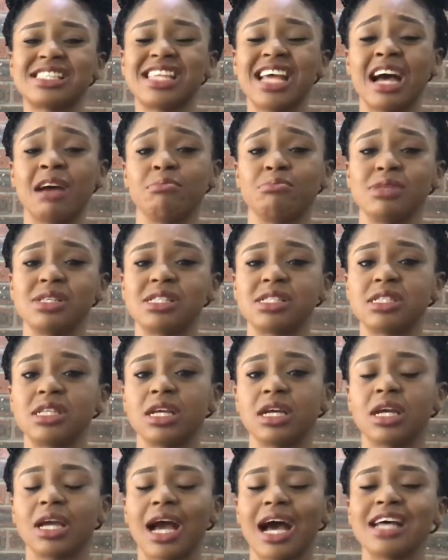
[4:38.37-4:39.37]
that
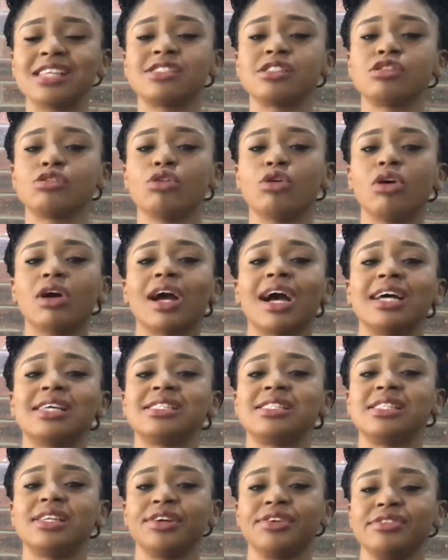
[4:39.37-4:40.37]
mistake as long as
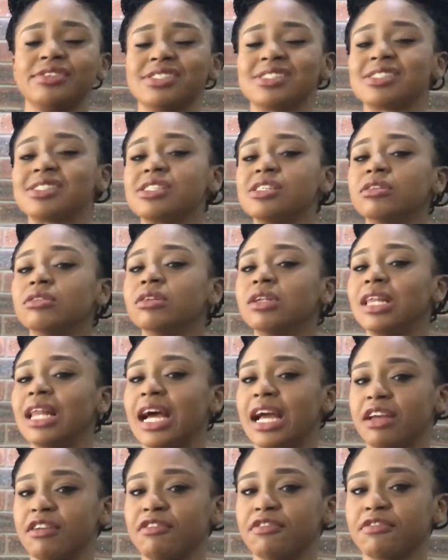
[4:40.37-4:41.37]
there is still
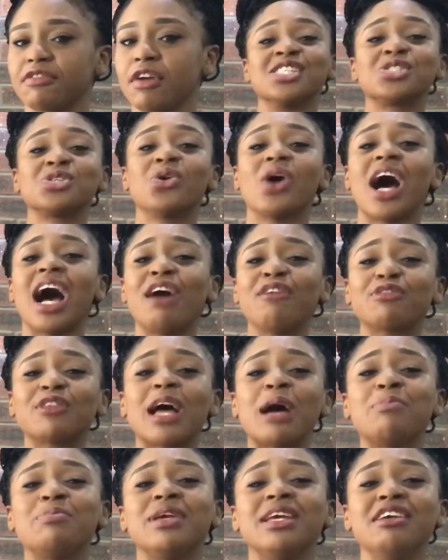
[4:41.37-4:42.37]
life. So
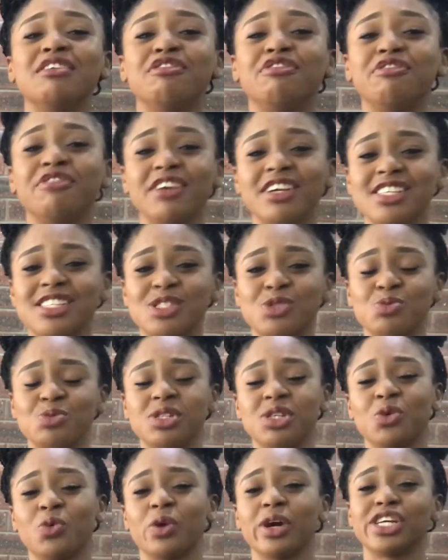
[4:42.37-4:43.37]
after being faced
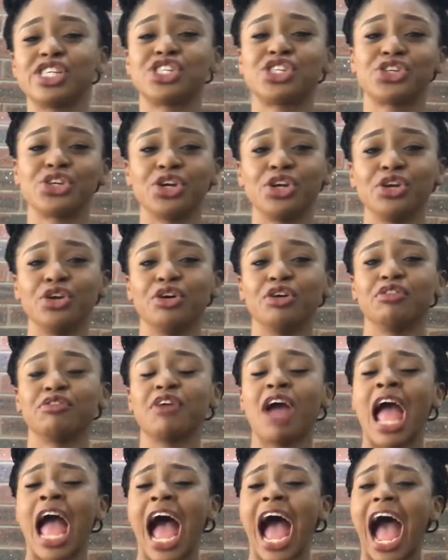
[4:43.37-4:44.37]
with the question of,
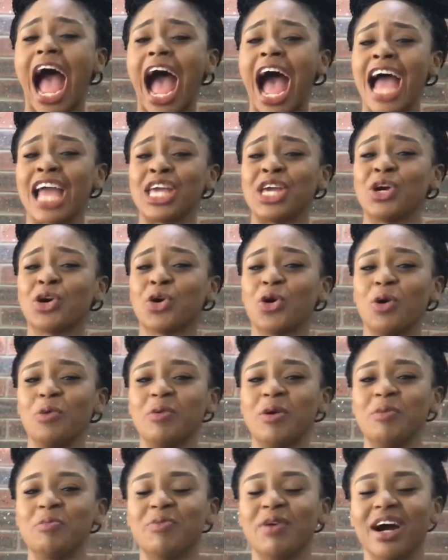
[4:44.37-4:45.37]
are you
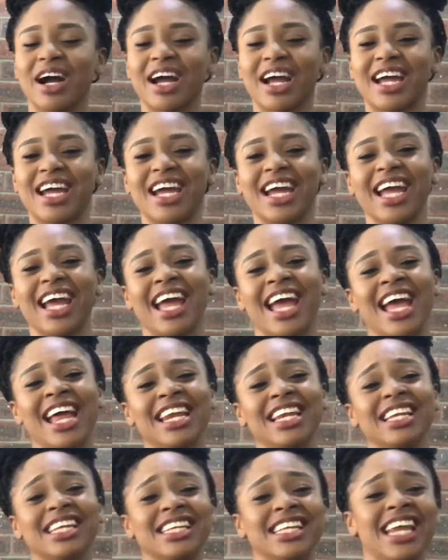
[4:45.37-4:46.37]
coming back?
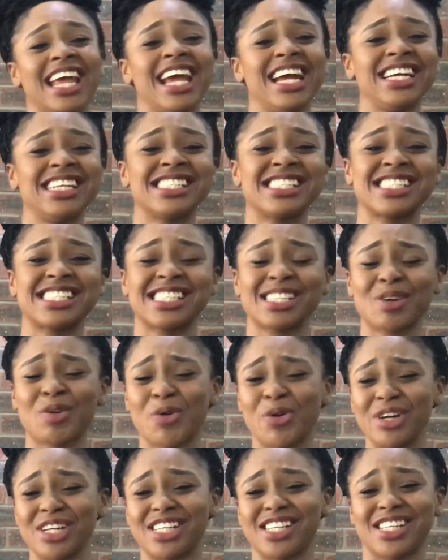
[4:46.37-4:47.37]
The next
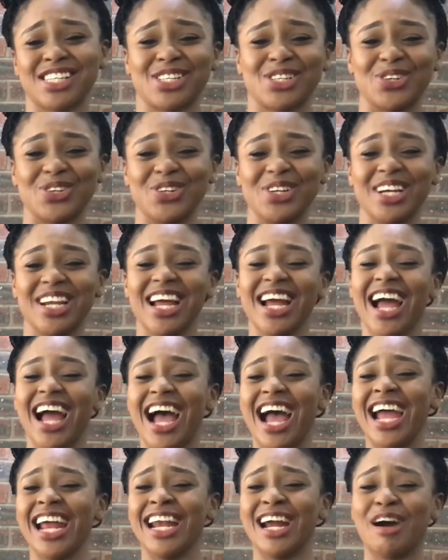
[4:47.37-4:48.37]
question
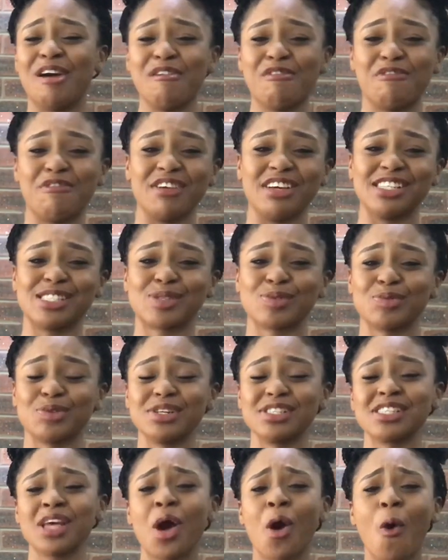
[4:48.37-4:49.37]
I now faced
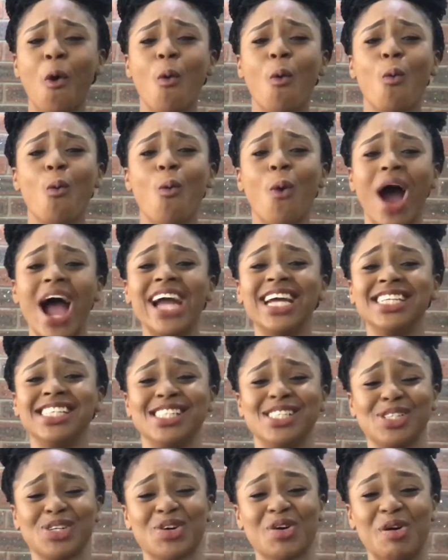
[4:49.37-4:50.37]
was, why
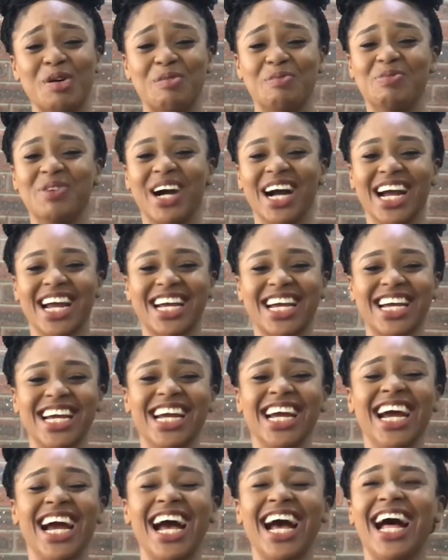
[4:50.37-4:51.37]
did you come back?
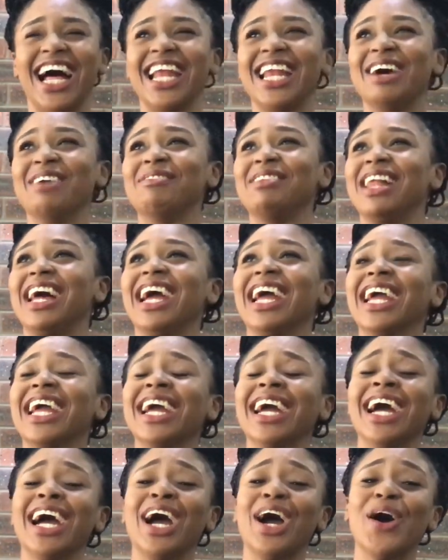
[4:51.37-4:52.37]
And I'm like,
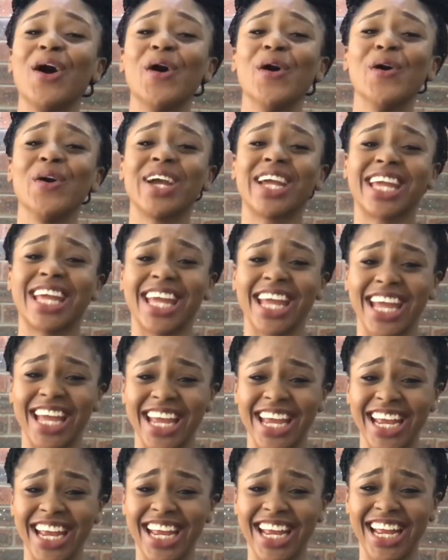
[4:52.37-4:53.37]

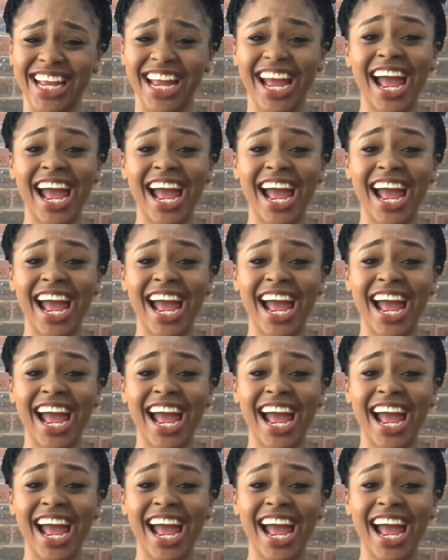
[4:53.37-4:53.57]
okay,